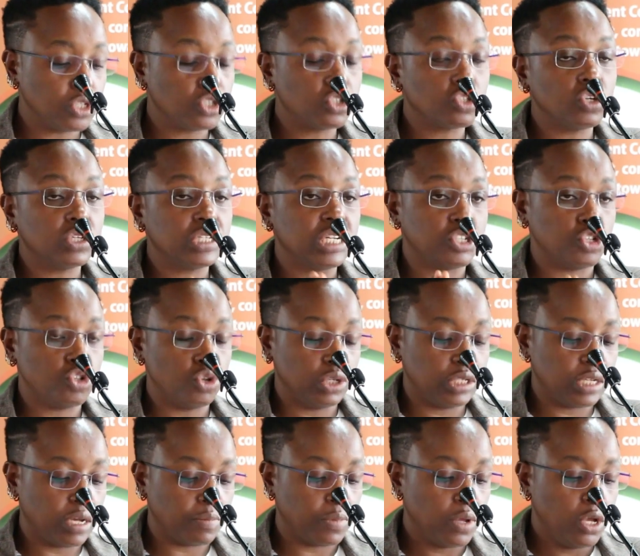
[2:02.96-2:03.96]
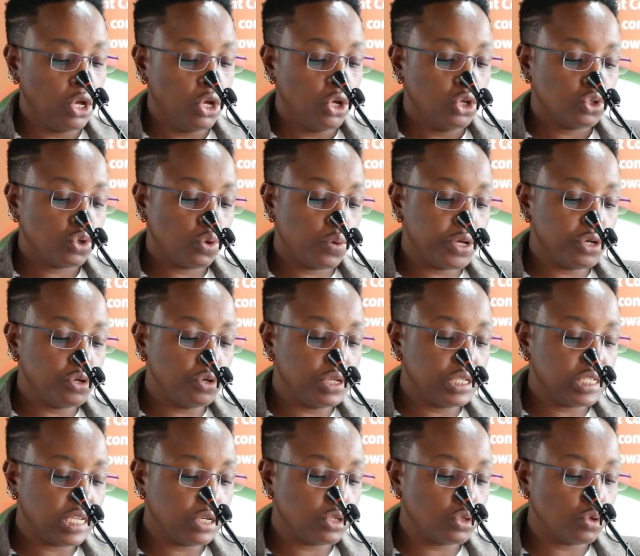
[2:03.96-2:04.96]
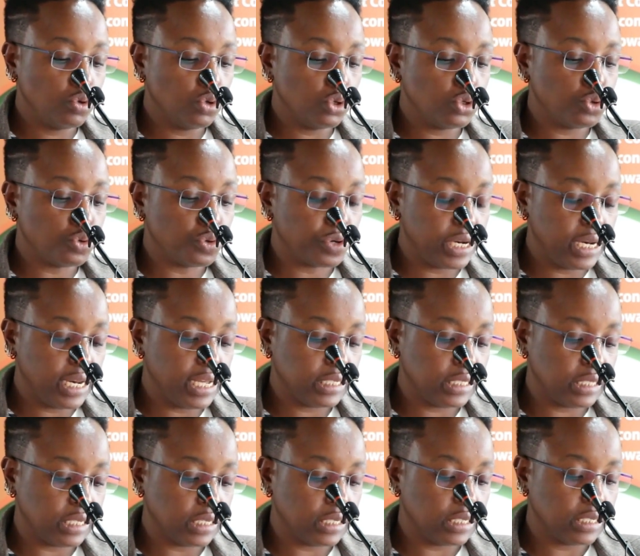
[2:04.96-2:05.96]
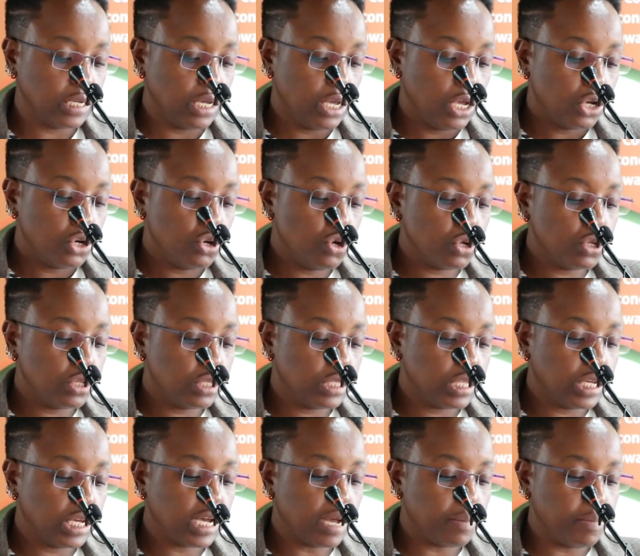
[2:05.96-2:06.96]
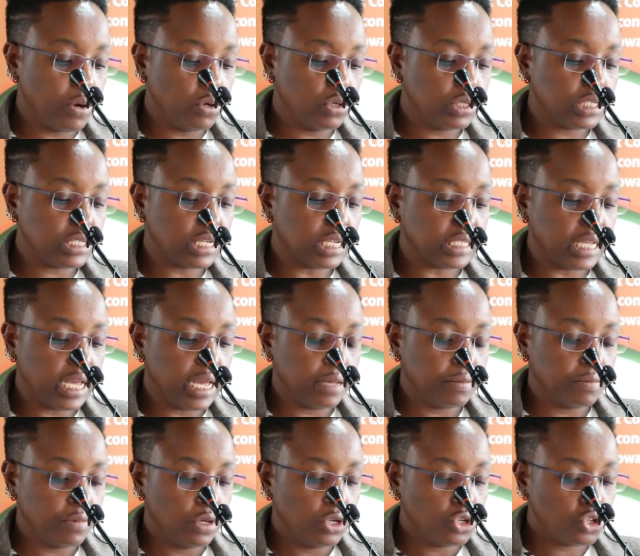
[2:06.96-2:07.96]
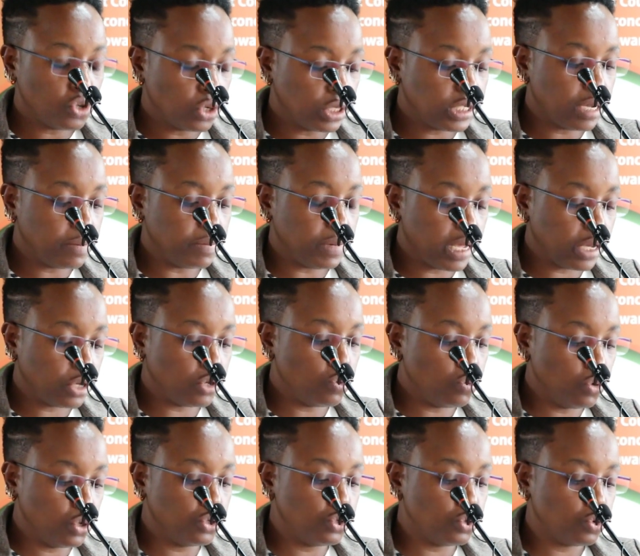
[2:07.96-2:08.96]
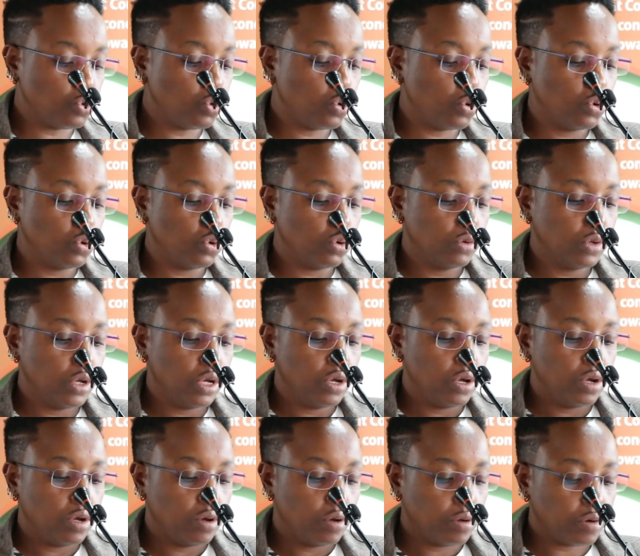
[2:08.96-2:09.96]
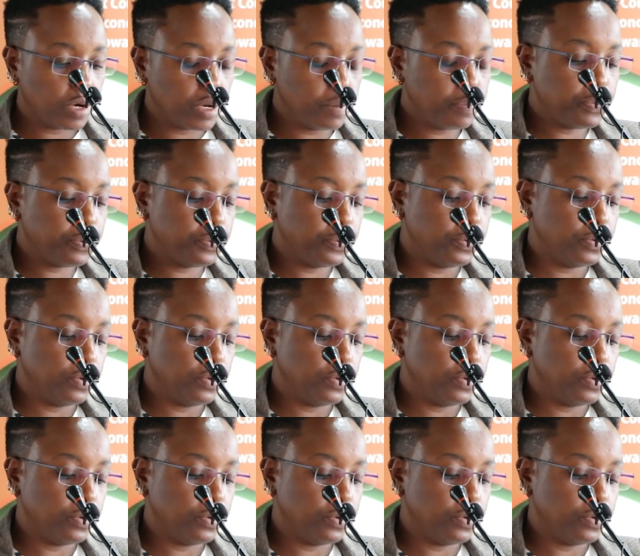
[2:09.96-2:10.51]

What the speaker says: It's not a short-term. So when you decide to go to real estate, don't think about it as a short-term, like you want to reap